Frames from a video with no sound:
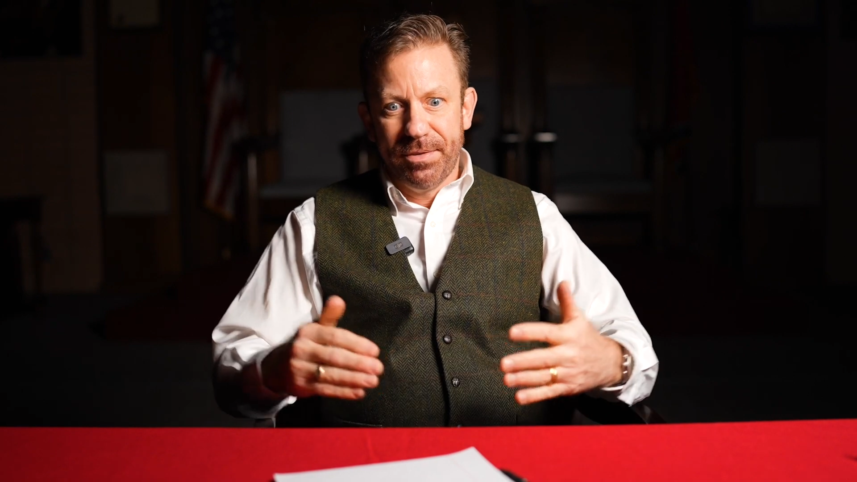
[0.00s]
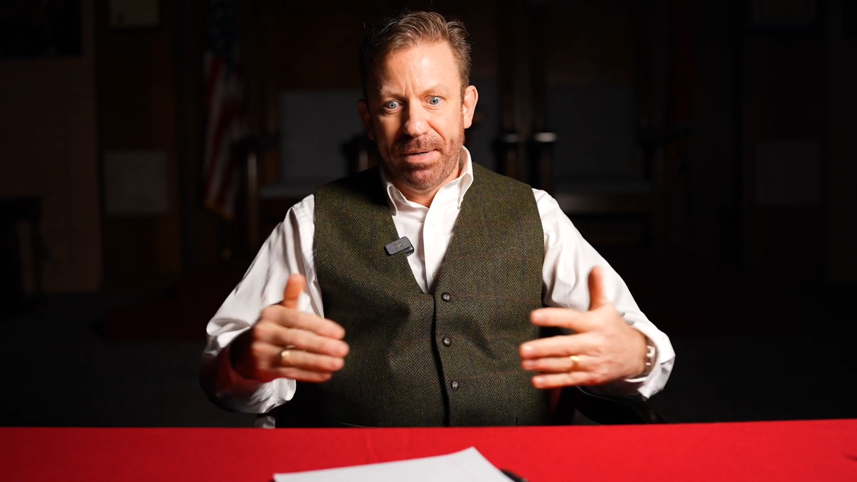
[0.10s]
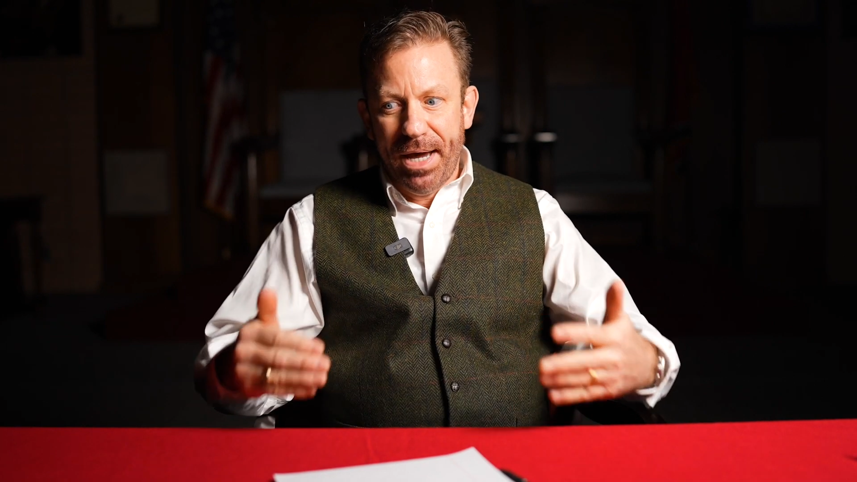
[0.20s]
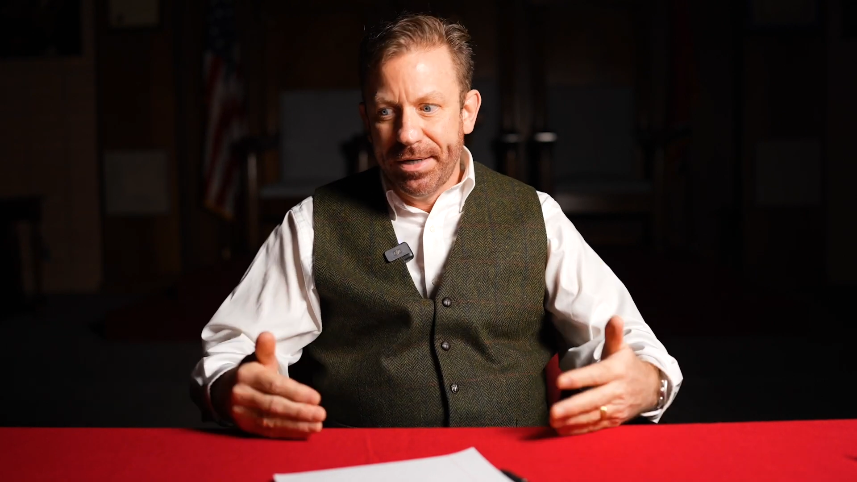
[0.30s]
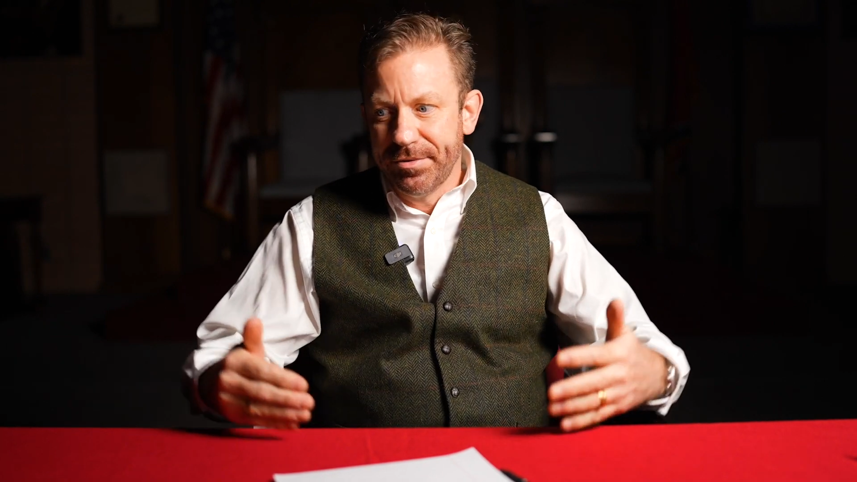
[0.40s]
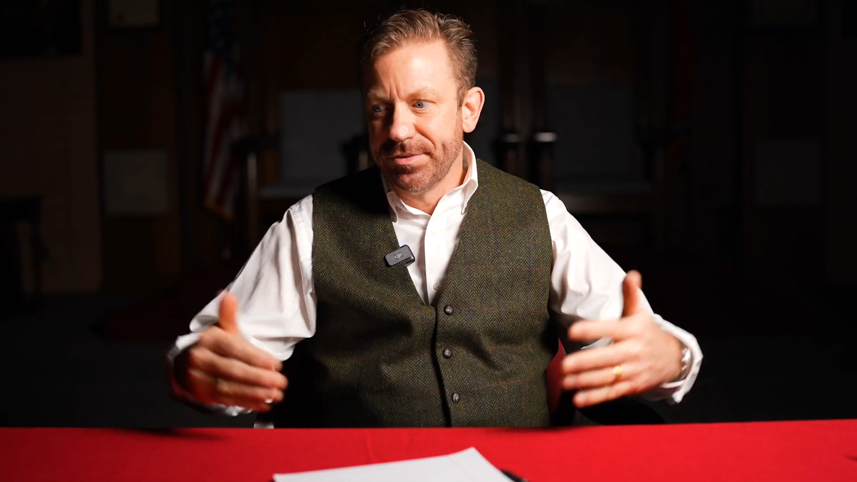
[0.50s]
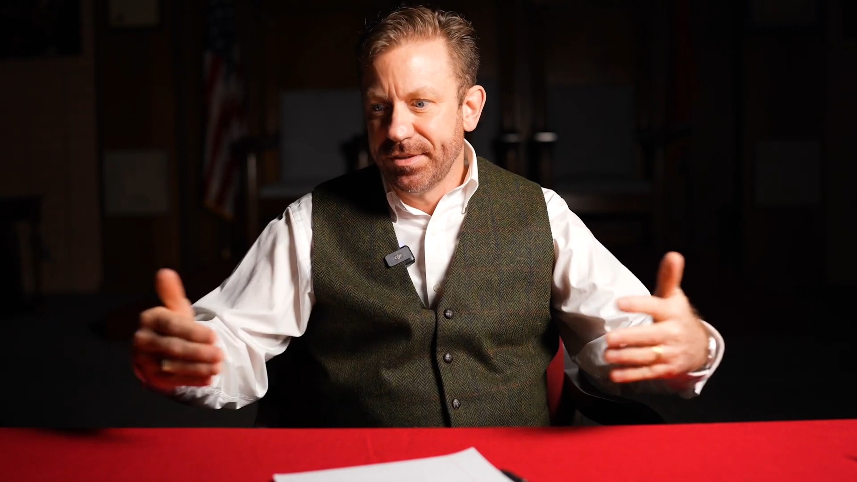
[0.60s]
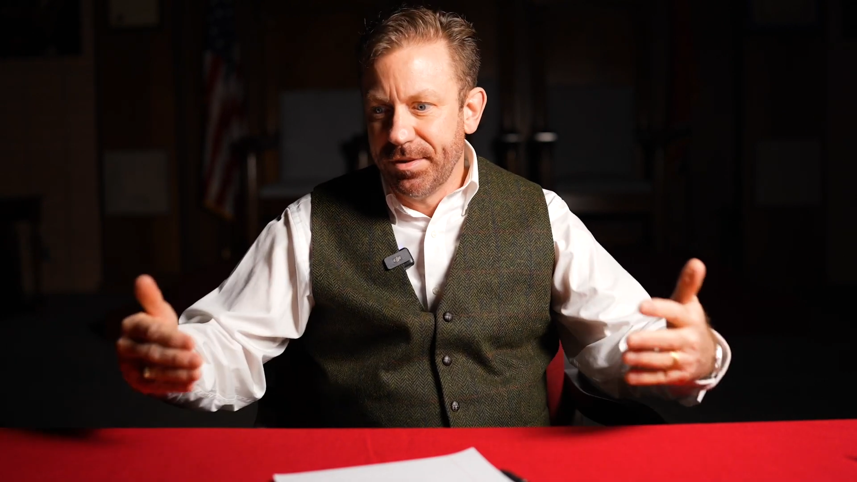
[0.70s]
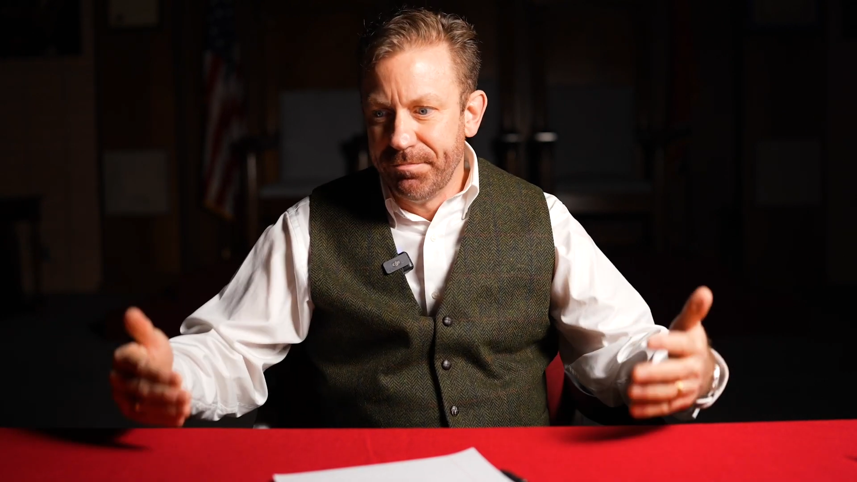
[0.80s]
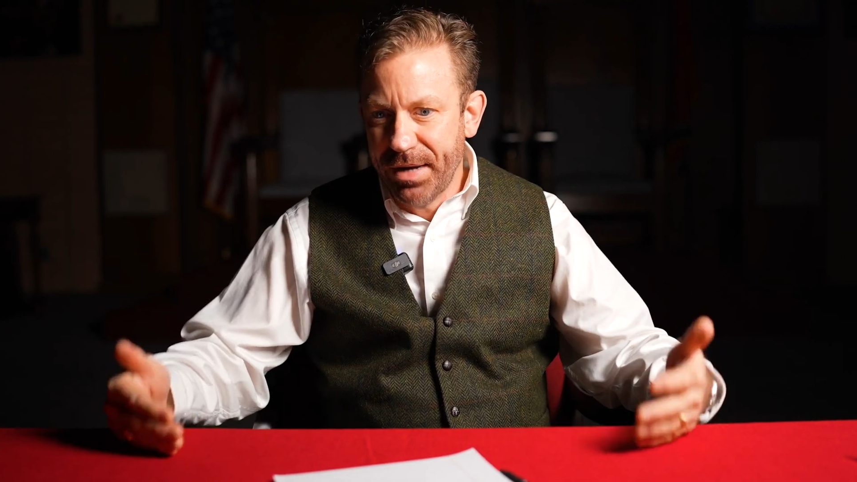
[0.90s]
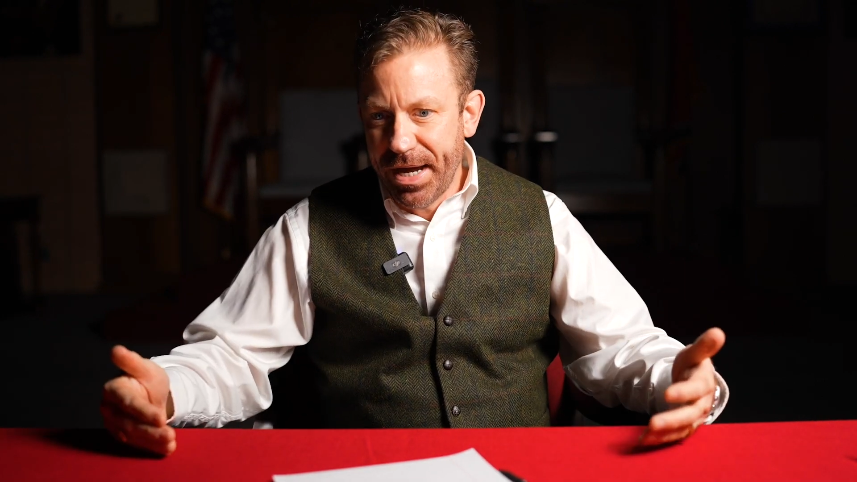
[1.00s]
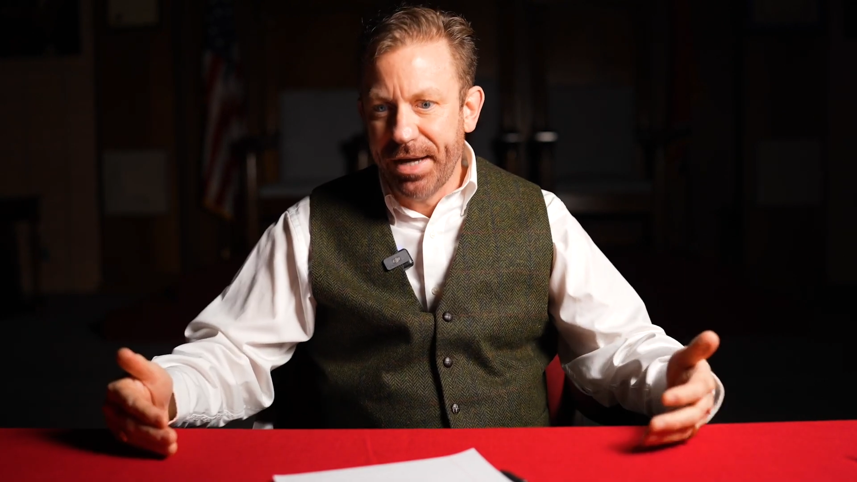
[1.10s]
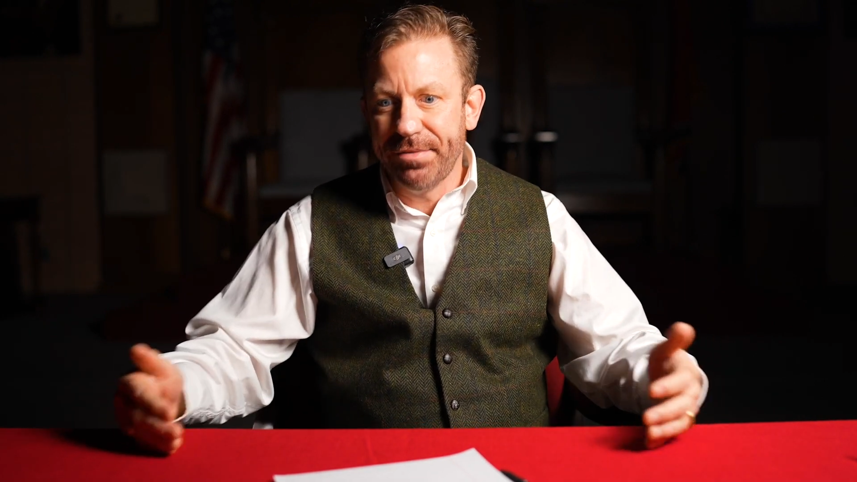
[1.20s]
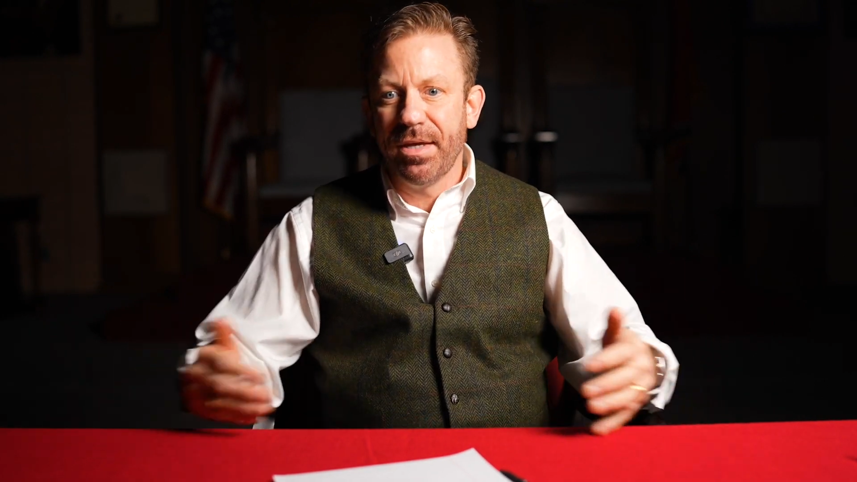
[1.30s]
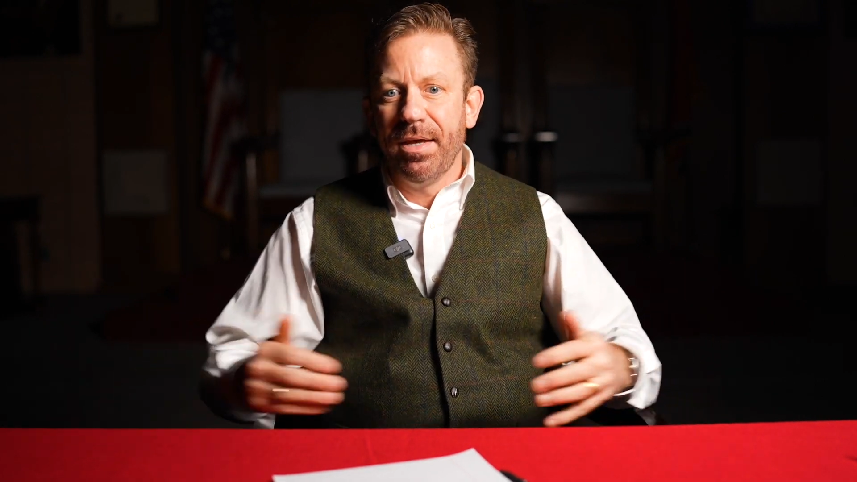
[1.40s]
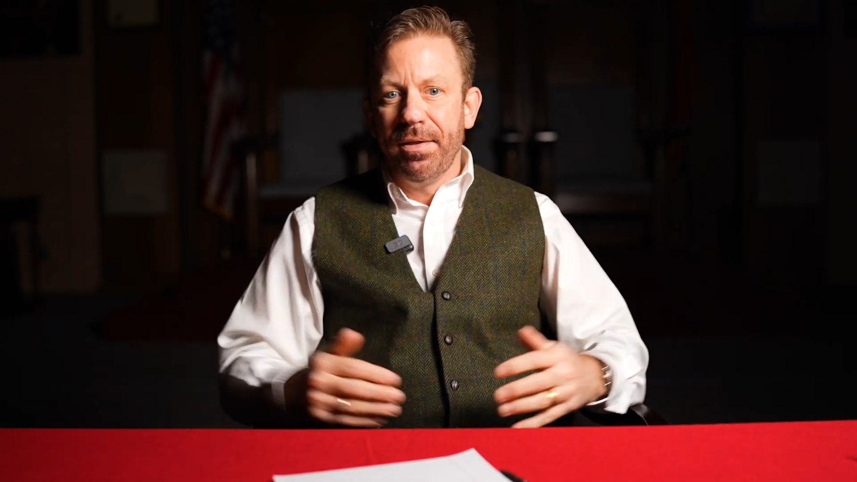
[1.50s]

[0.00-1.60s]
patterns in the math